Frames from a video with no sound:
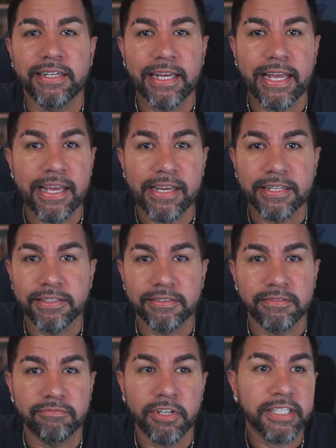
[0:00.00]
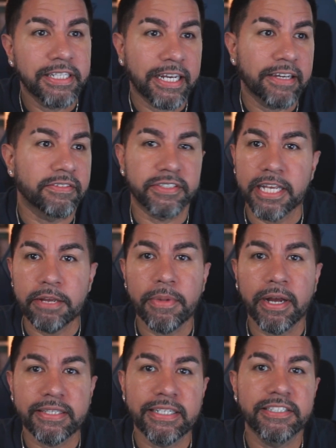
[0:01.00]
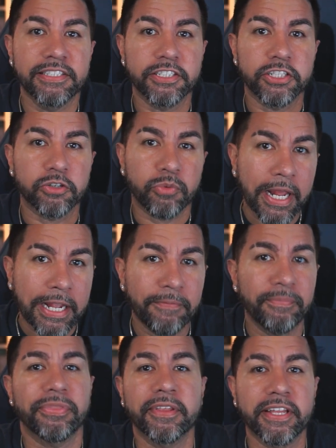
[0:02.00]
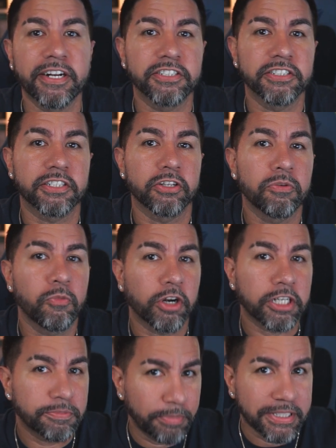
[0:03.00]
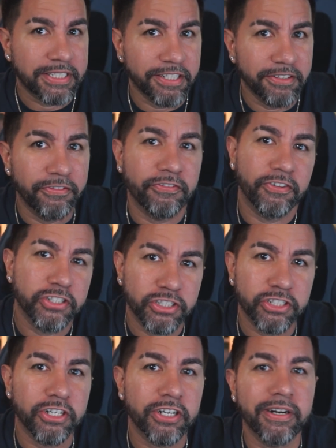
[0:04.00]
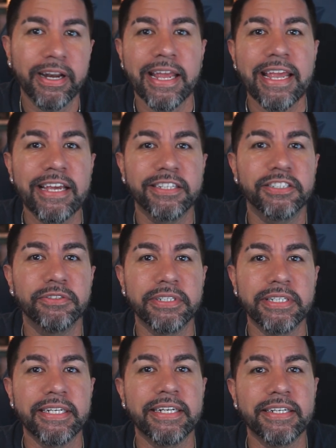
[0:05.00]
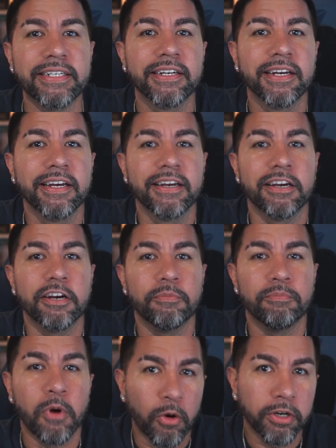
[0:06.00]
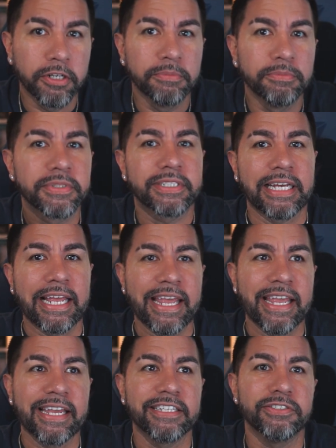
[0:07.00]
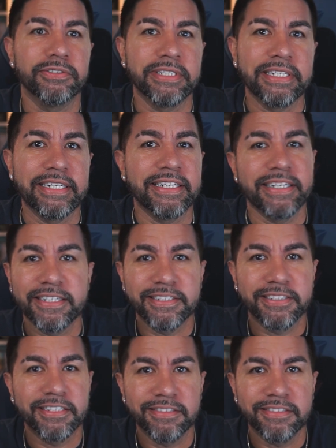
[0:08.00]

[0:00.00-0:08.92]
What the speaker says: and nothing negative to say about these. These are great. They're just a little more expensive for sure, and you need modems and you need